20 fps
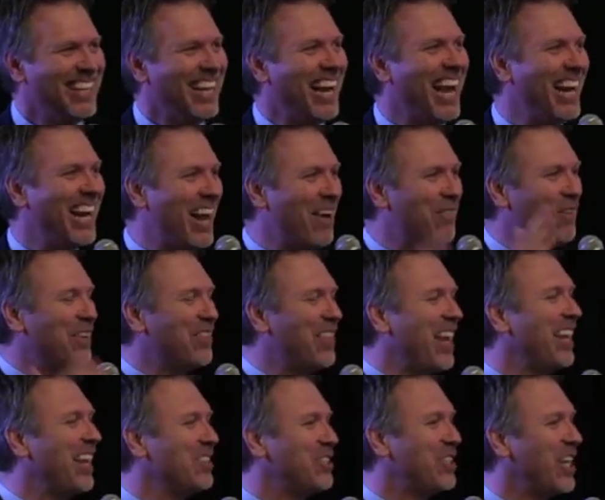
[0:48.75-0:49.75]
And
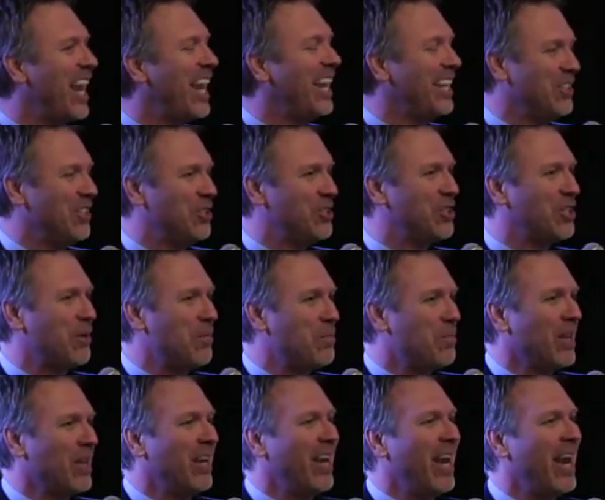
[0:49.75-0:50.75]
everything changed.
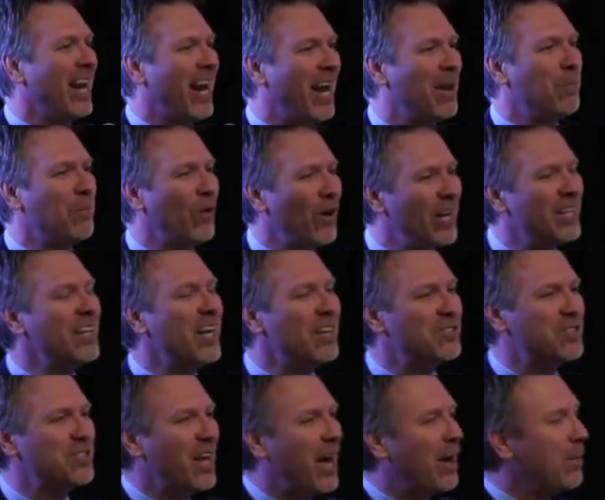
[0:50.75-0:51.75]
And I bring
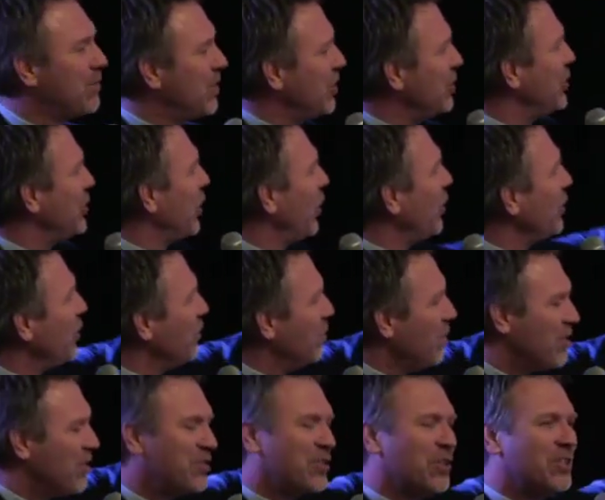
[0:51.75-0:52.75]
this up to show you
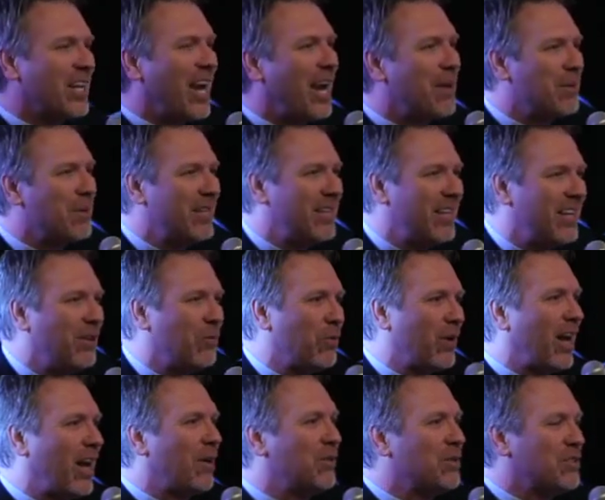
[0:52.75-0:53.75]
Mr. Diamond D
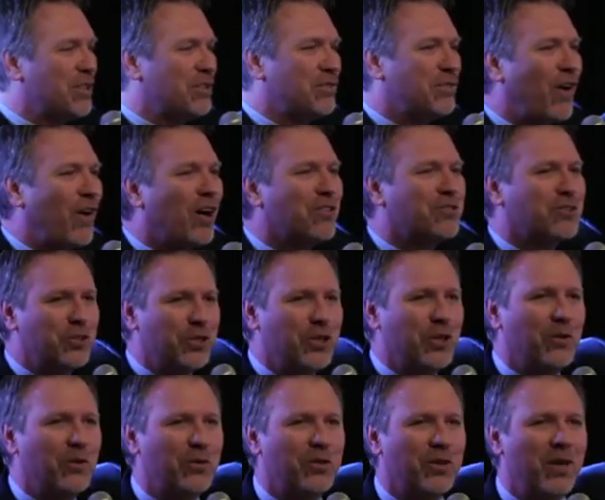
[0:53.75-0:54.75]
when I was his foster
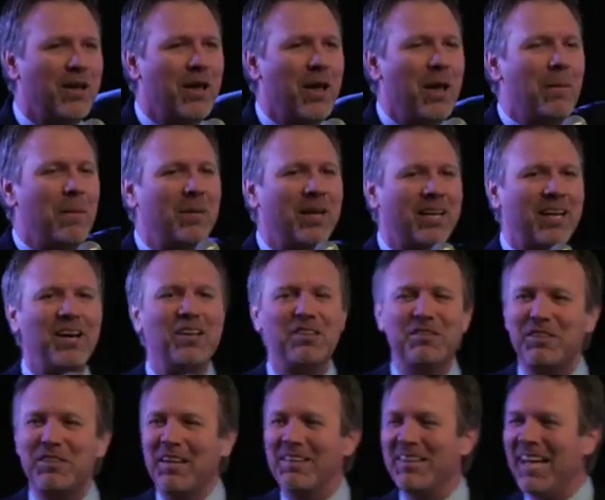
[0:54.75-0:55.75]
youth,
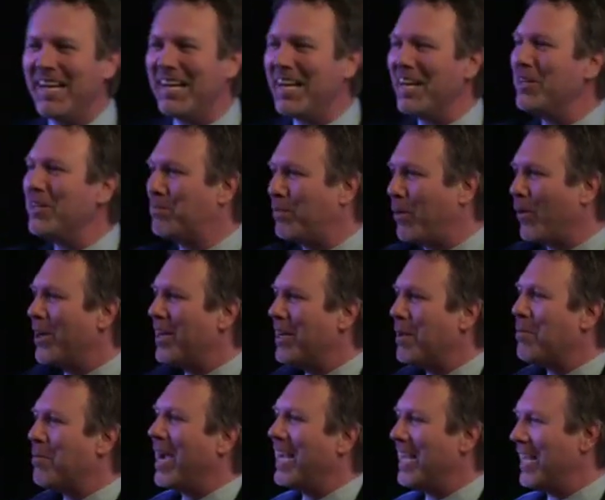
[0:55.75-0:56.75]
because they didn't put it
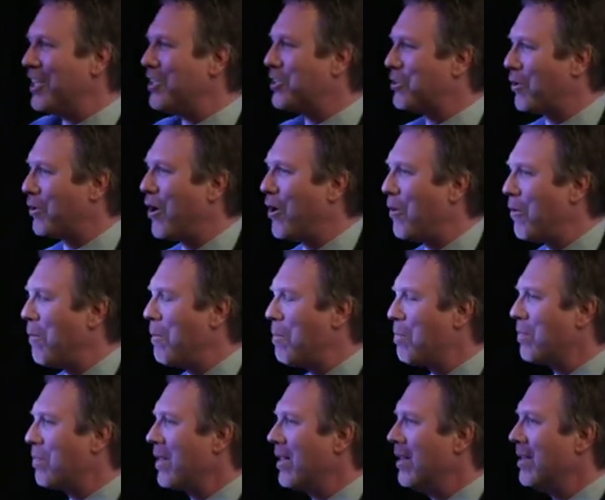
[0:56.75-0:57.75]
in my intro.
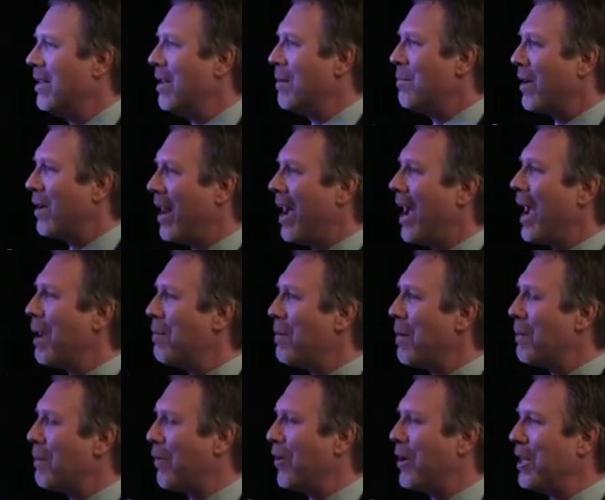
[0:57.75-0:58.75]
But I'm a
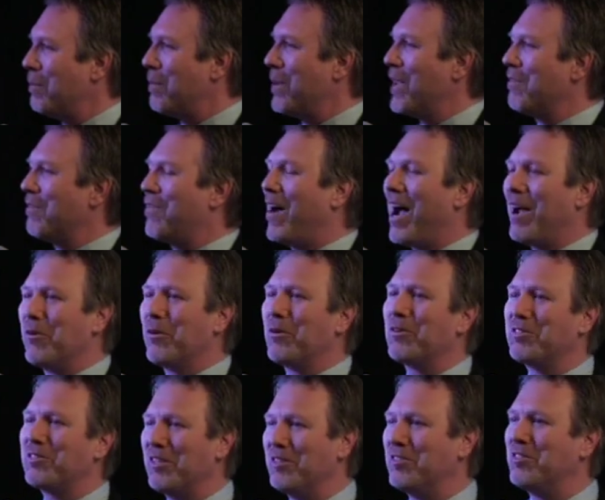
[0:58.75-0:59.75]
pretty big viral
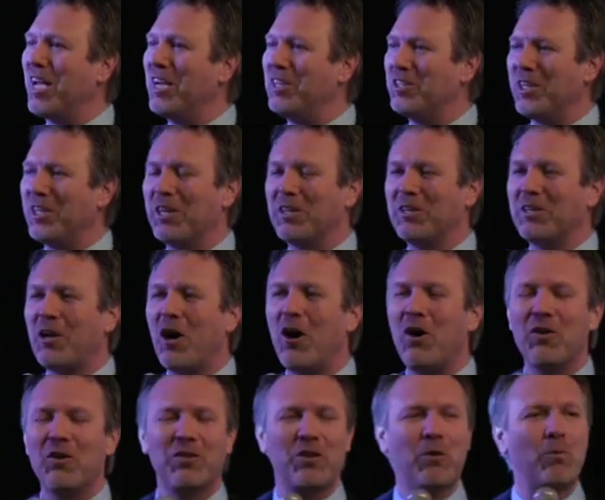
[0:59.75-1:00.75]
sensation
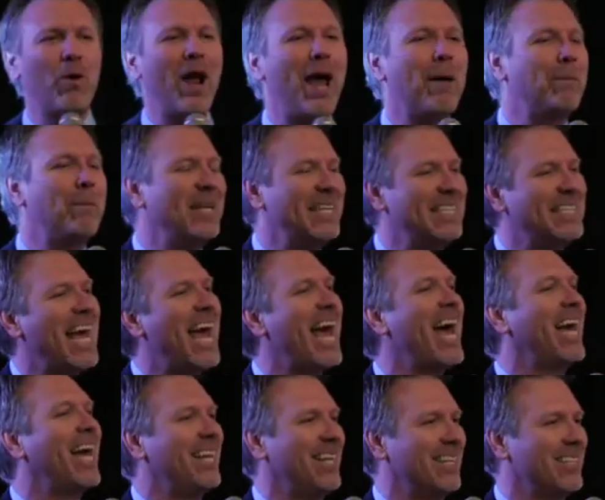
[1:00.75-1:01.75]
called the Rapping
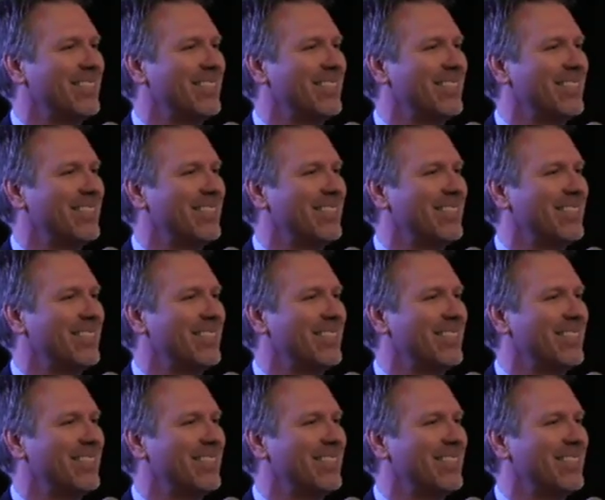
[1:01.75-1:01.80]
Dad.